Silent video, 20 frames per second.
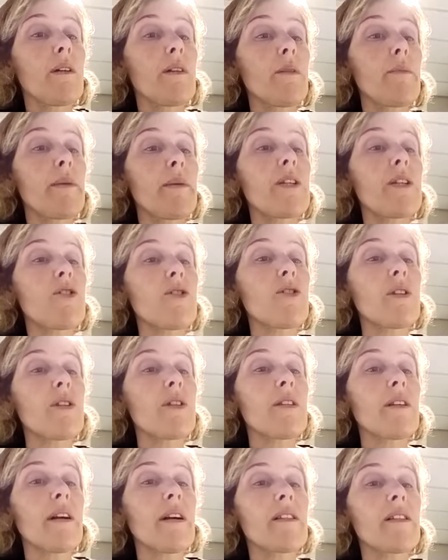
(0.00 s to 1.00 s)
ministry
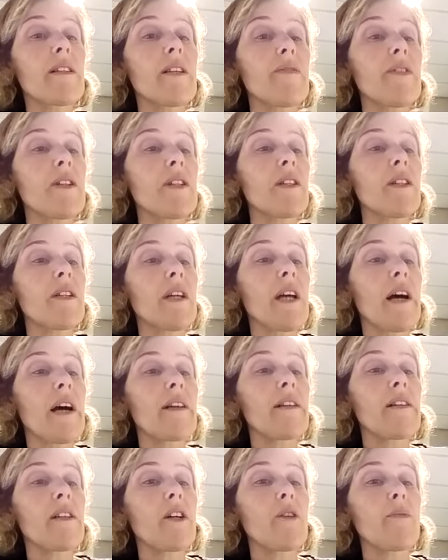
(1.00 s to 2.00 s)
is the activity
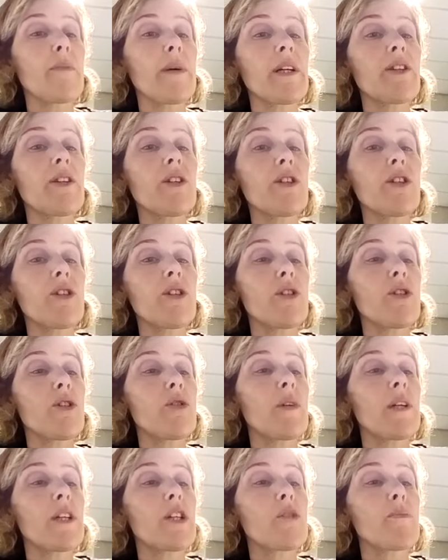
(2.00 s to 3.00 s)
carried out by Christians
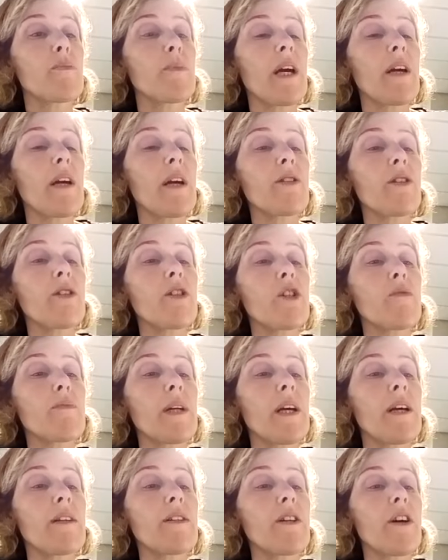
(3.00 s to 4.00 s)
to express and
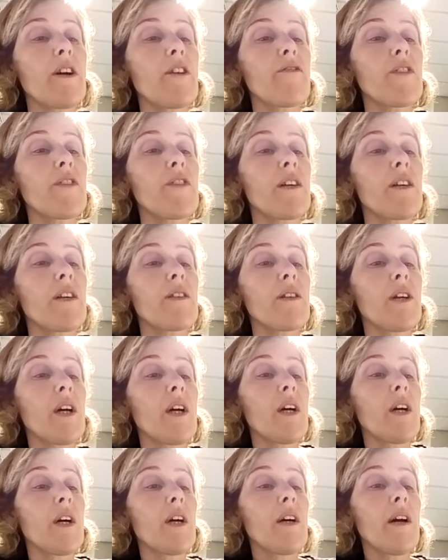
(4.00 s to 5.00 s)
spread our faith,
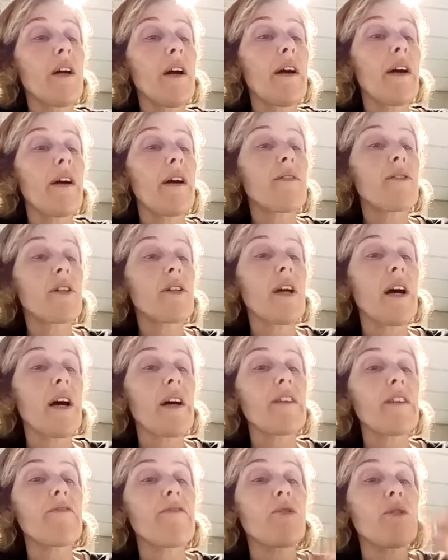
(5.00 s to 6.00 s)
to
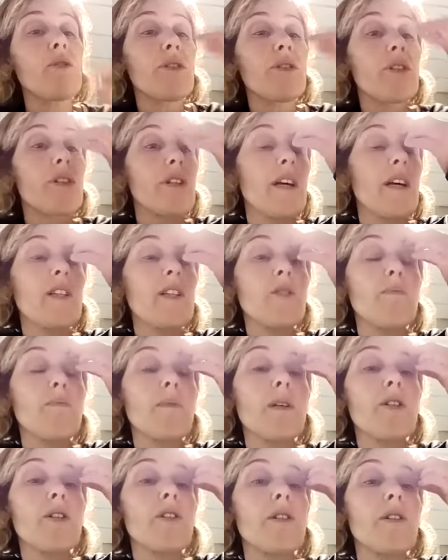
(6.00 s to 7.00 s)
carry forth Christ's
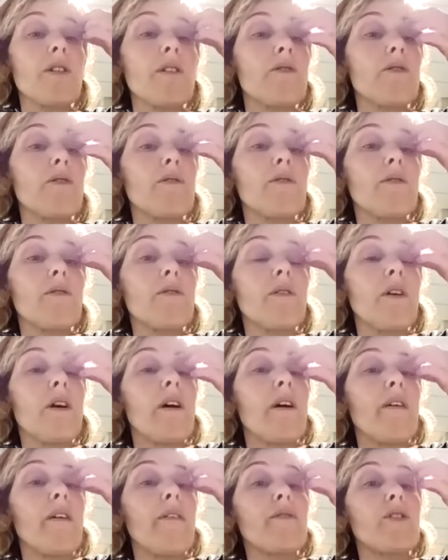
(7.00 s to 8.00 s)
mission
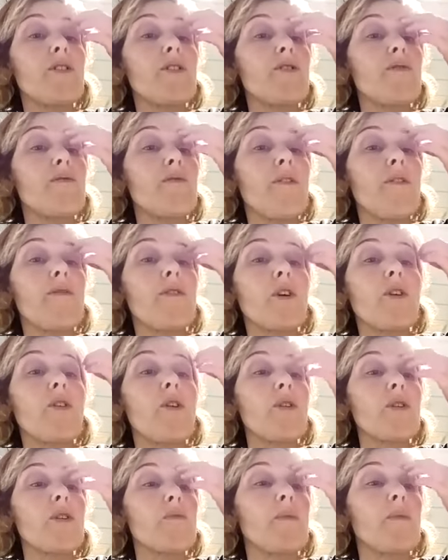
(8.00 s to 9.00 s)
of the
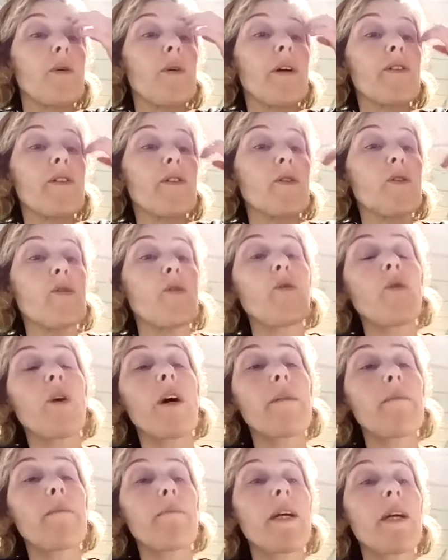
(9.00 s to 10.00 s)
gospel, and to go
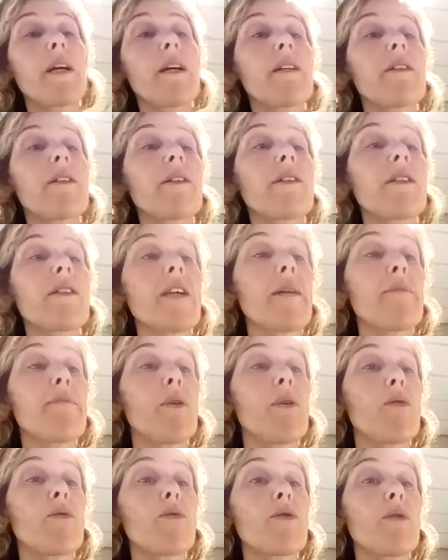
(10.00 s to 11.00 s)
and make
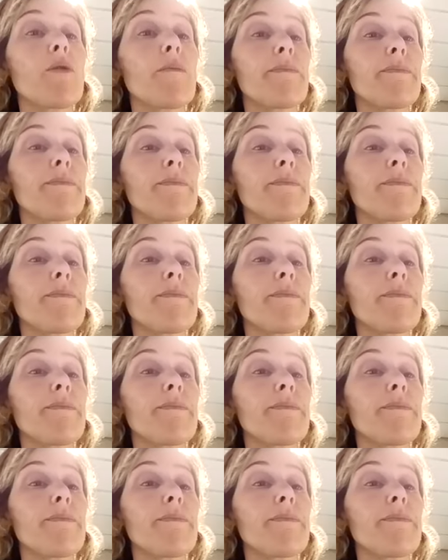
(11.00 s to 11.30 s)
disciples.